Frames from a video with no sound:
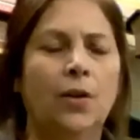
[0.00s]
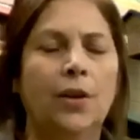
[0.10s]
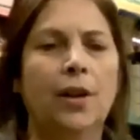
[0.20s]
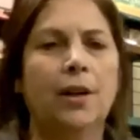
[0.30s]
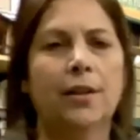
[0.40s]

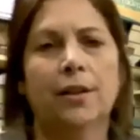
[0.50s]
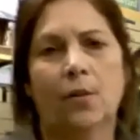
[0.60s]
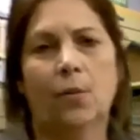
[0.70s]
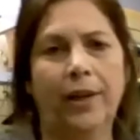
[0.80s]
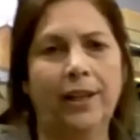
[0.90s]
The,
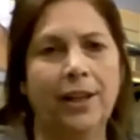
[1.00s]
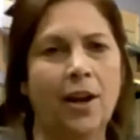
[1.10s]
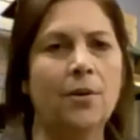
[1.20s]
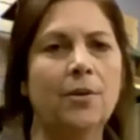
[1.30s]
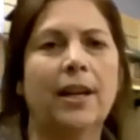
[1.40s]
we
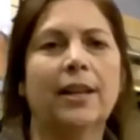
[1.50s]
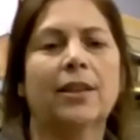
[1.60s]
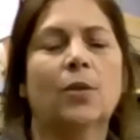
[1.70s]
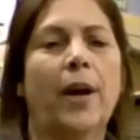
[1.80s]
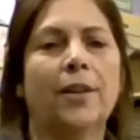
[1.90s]
know that
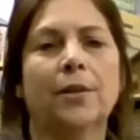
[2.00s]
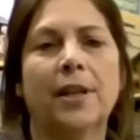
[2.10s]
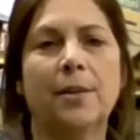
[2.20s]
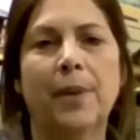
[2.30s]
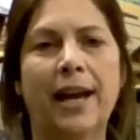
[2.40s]
the weather
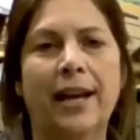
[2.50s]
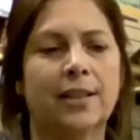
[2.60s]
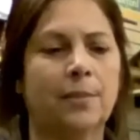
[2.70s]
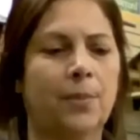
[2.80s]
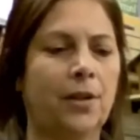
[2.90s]

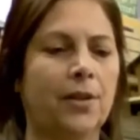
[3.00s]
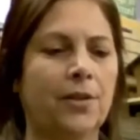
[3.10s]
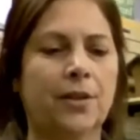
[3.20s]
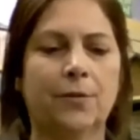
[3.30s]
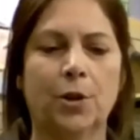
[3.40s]
impacts the
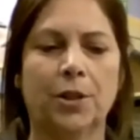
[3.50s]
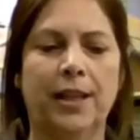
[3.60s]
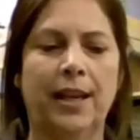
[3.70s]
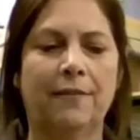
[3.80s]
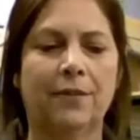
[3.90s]
birds. Of course,
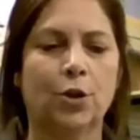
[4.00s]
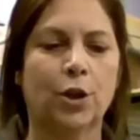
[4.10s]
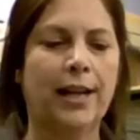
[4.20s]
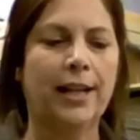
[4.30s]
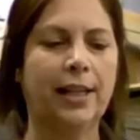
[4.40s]
they have to
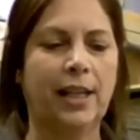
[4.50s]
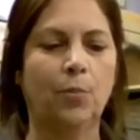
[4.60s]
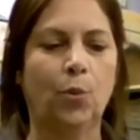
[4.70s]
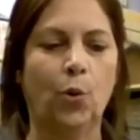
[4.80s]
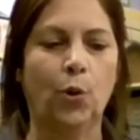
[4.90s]
try to
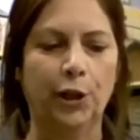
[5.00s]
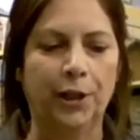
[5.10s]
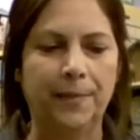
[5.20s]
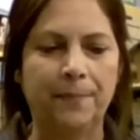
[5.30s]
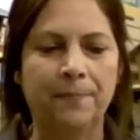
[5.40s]
keep
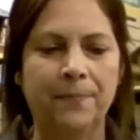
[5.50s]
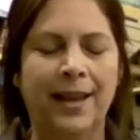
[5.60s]
warm.